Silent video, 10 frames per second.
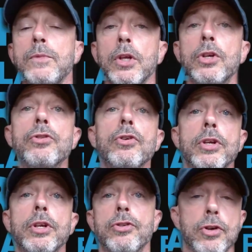You do
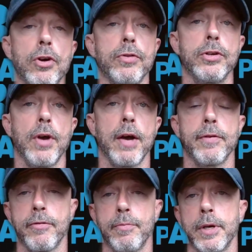need to show that you have
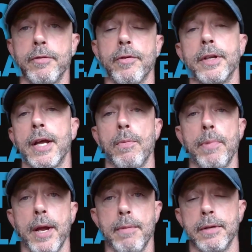enough money for the down
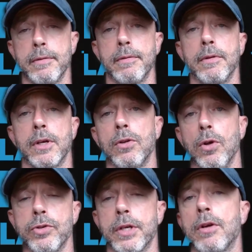payment, the
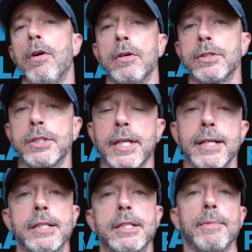closing costs,
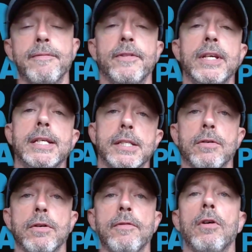and some of the fees that
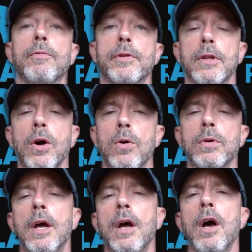are involved with the loan,